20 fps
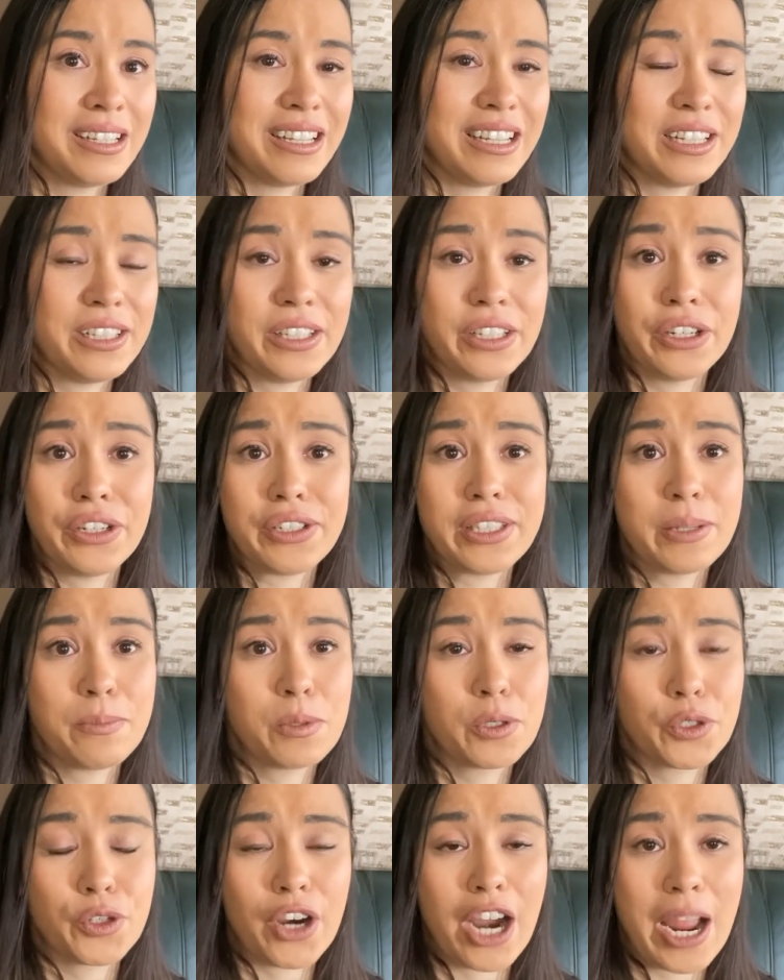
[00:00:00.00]
consider
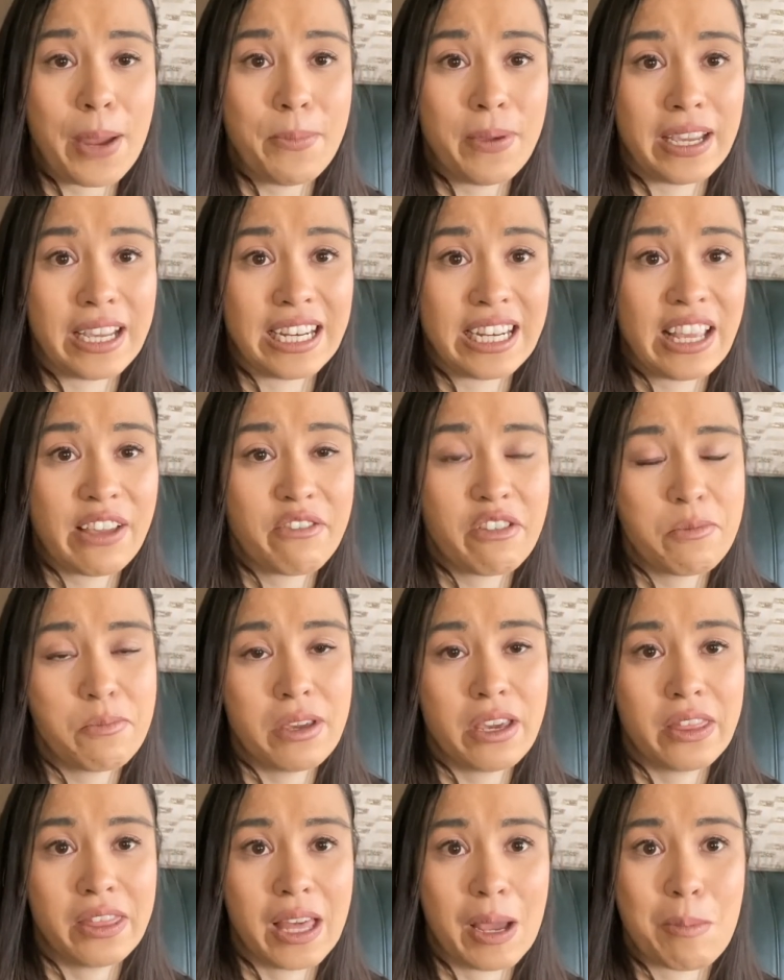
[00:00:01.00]
subscribing and giving
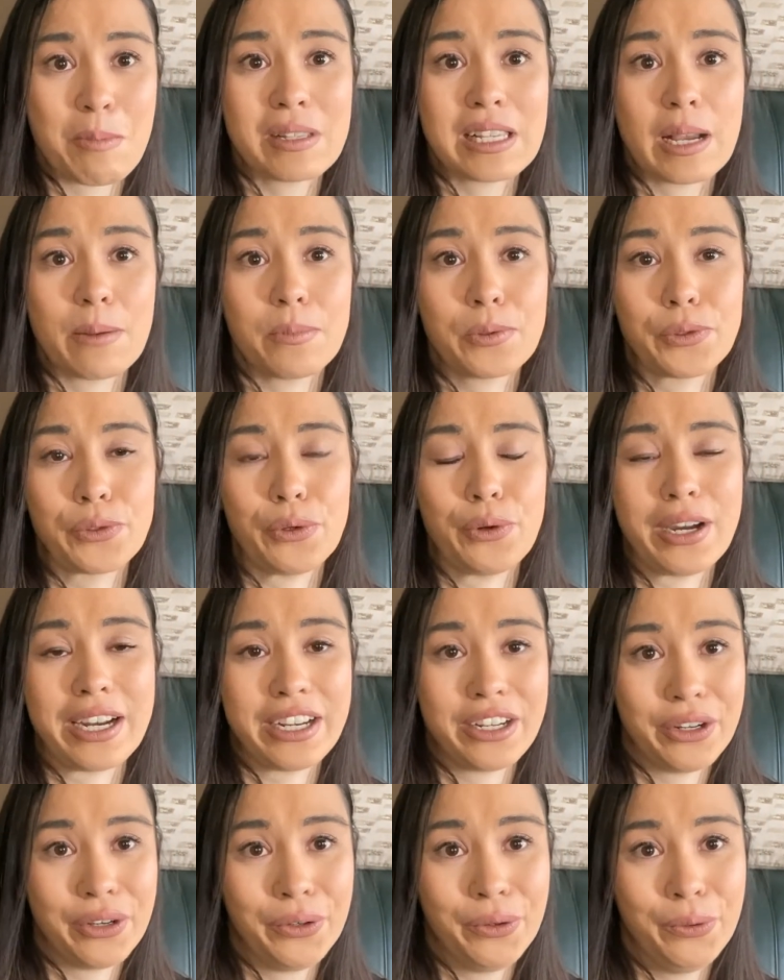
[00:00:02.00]
me a thumbs up so I
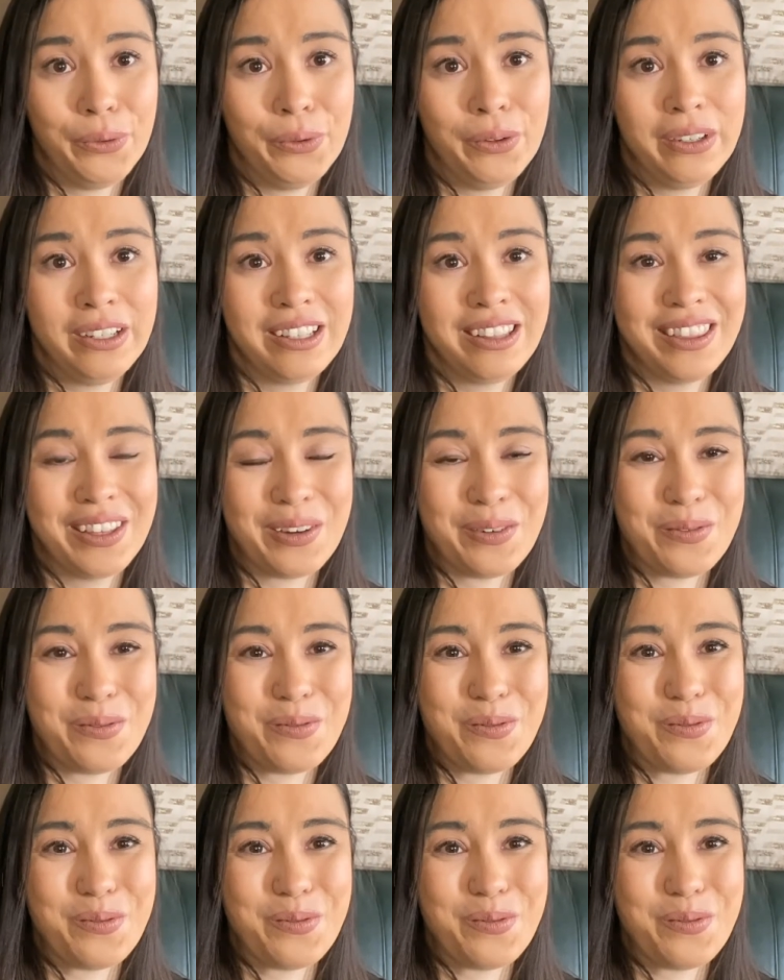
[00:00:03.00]
know that